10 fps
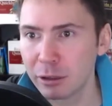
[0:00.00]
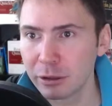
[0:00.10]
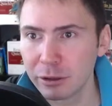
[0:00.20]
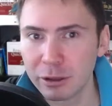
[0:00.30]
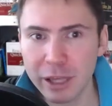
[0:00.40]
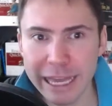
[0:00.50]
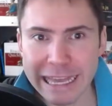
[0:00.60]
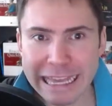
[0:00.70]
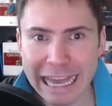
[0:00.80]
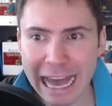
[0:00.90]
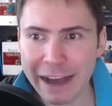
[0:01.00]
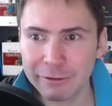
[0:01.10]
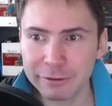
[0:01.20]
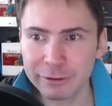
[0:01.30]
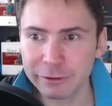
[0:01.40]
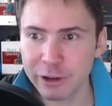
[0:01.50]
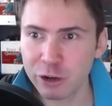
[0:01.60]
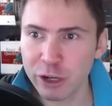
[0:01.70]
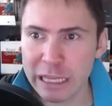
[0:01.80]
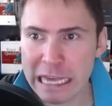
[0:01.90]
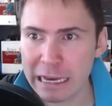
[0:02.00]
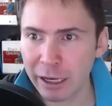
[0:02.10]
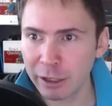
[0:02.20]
have very